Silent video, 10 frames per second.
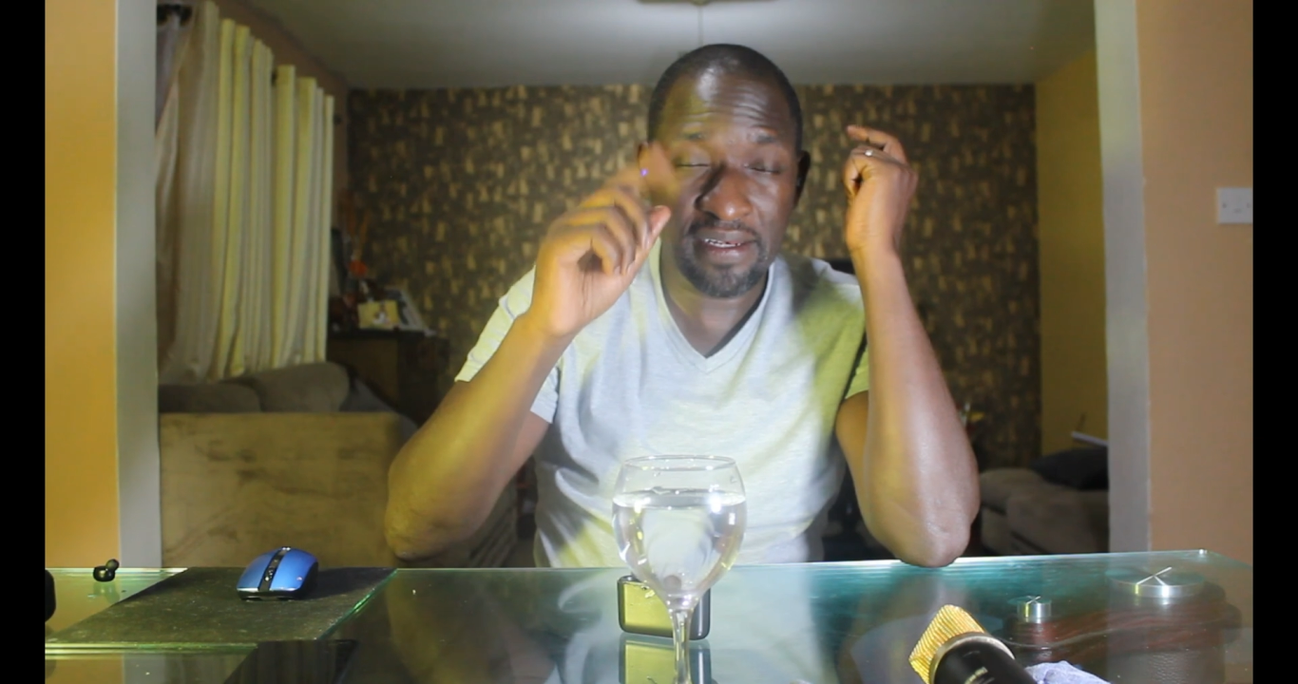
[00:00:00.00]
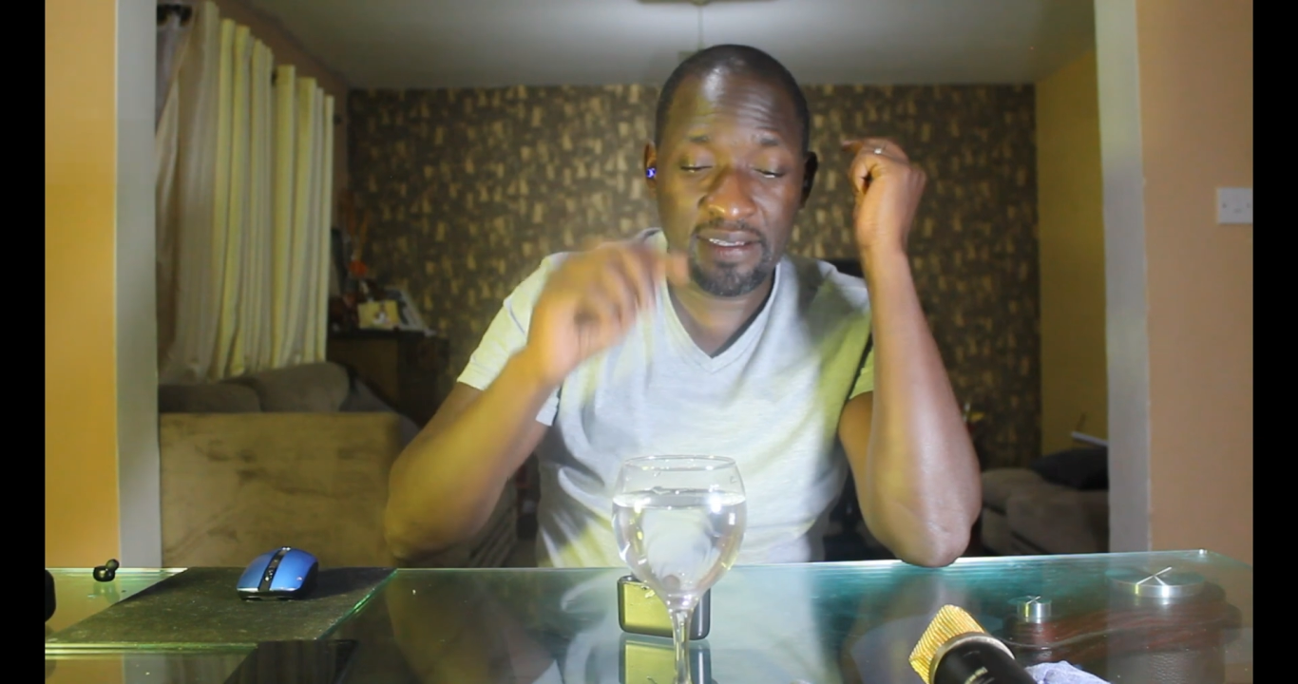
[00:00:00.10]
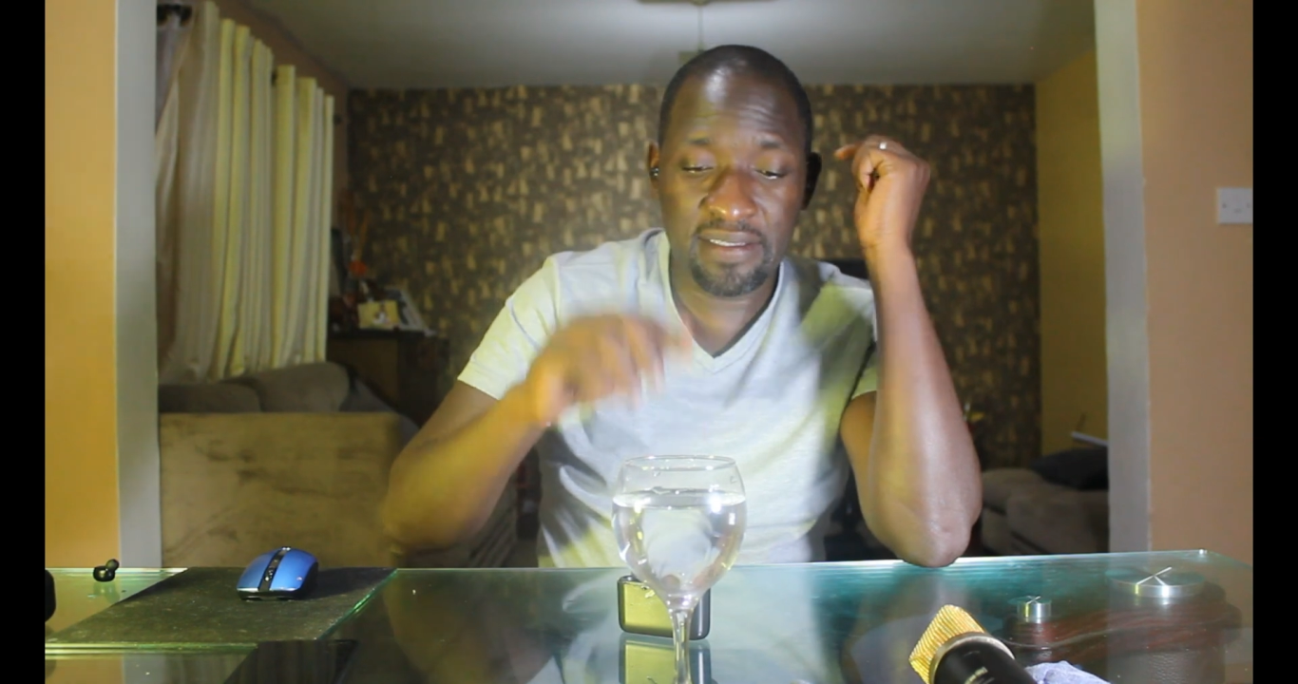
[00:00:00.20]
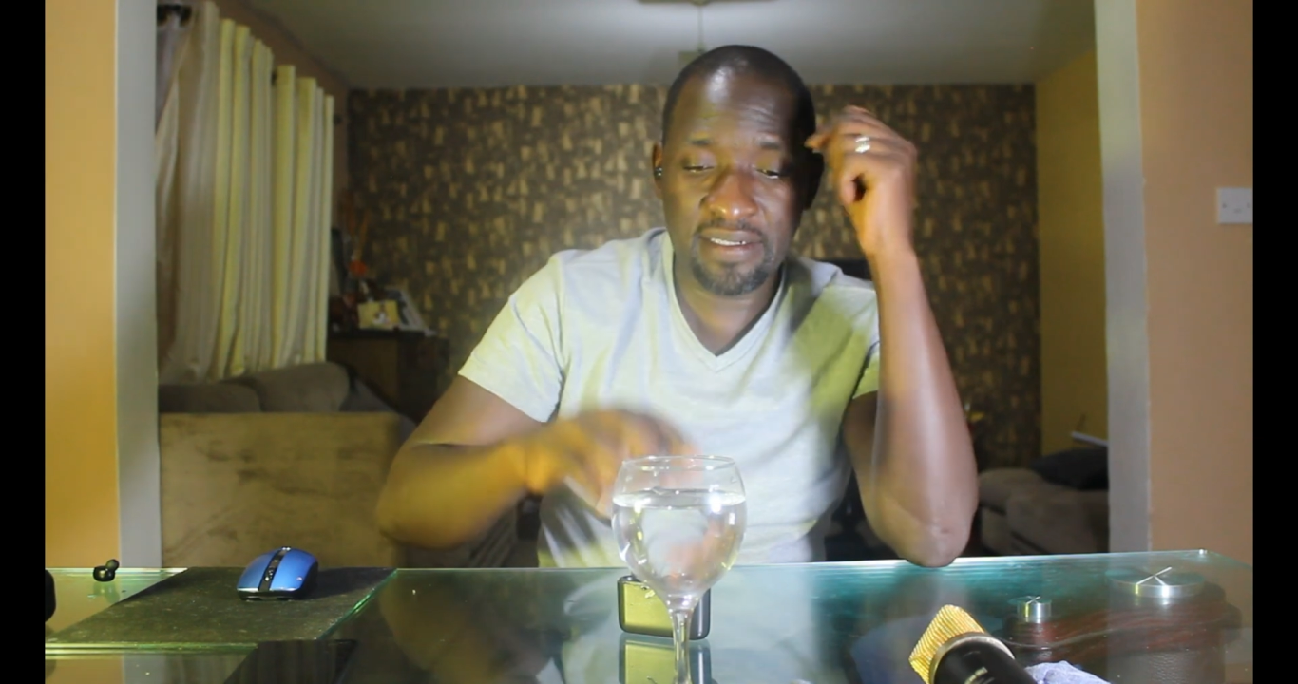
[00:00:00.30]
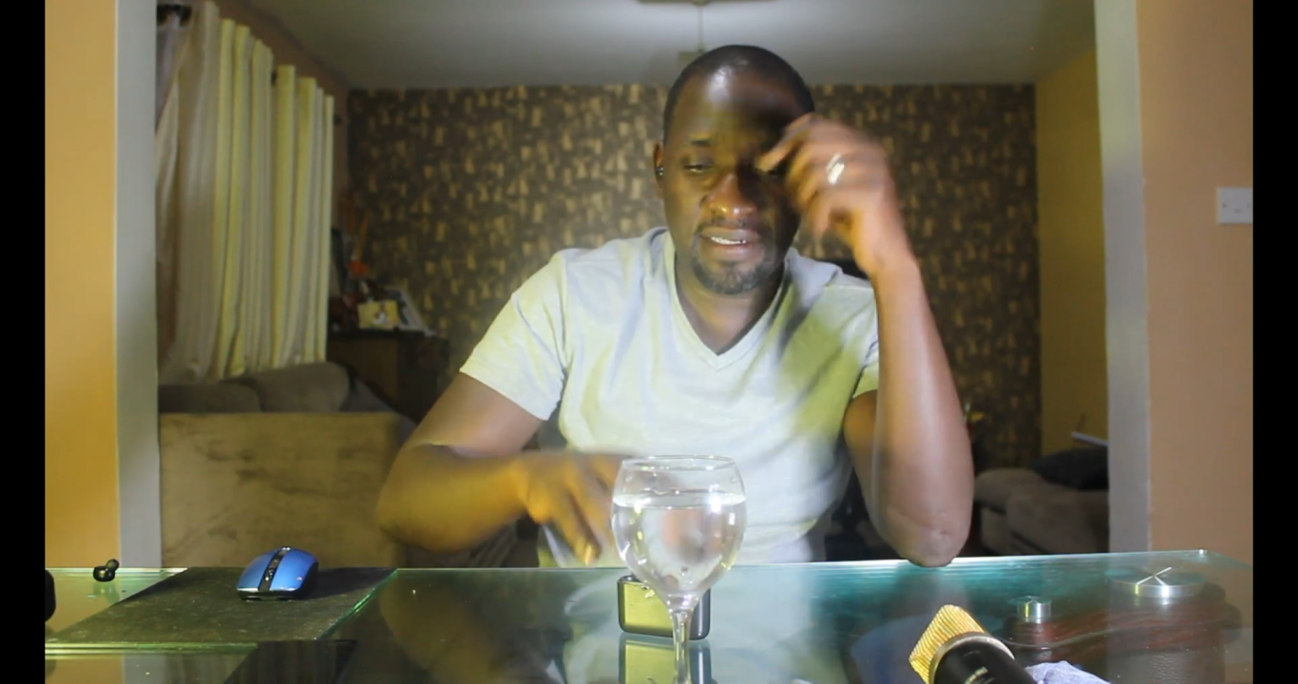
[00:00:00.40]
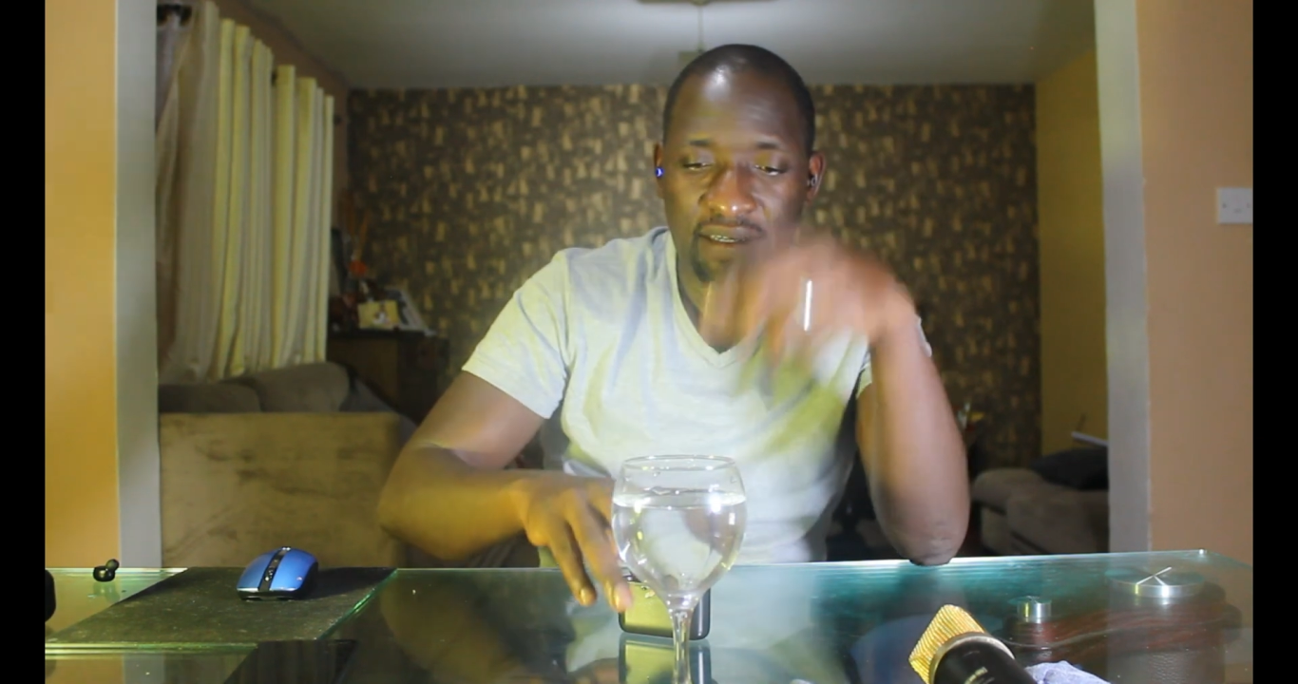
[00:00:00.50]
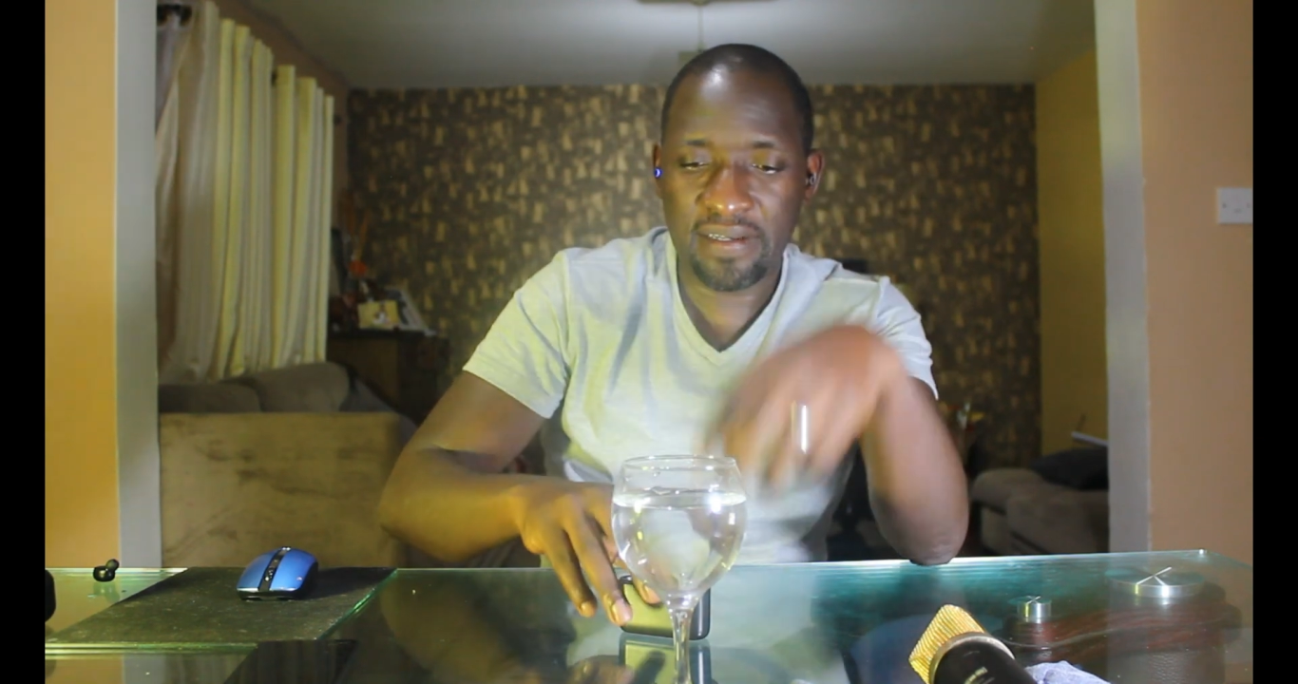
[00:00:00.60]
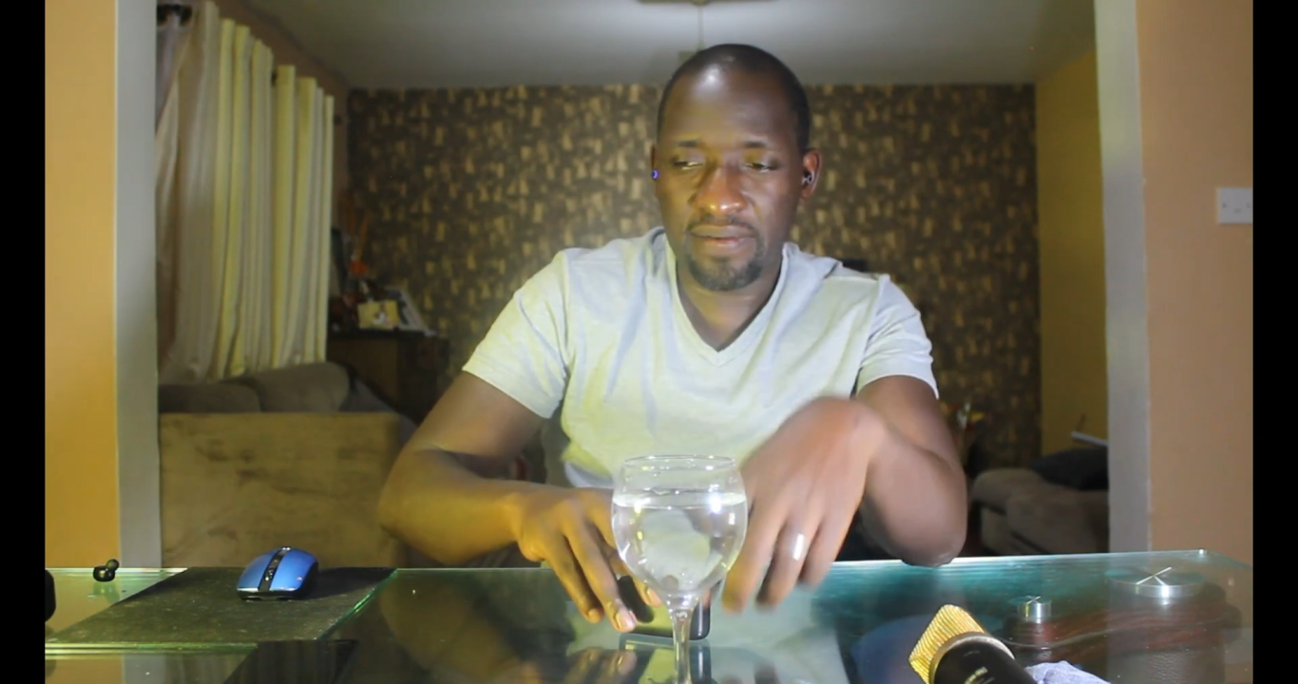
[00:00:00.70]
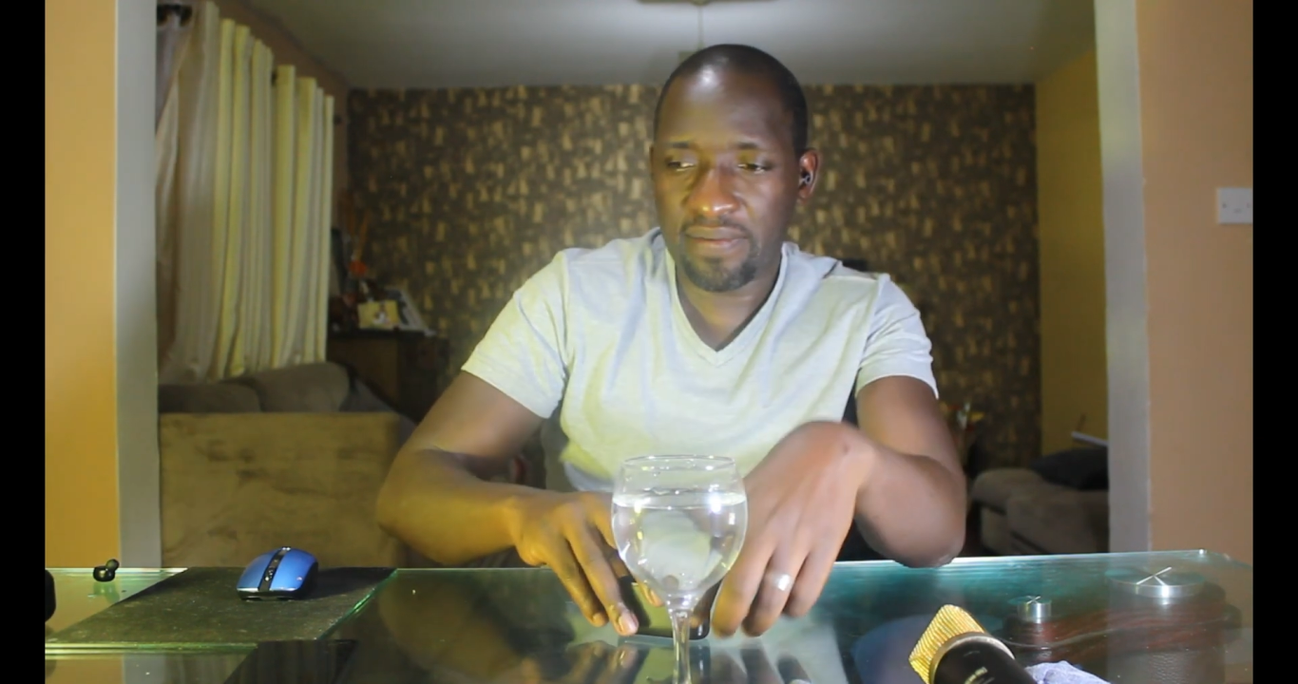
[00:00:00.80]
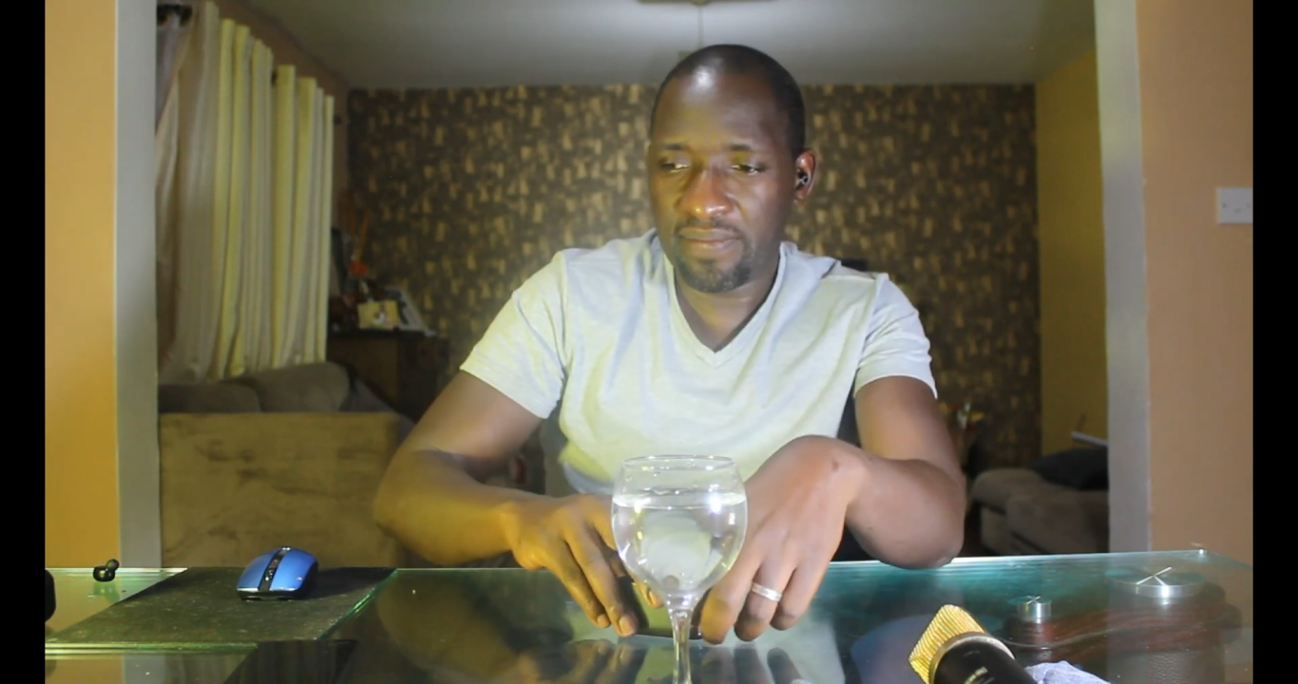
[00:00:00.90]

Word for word: least uh,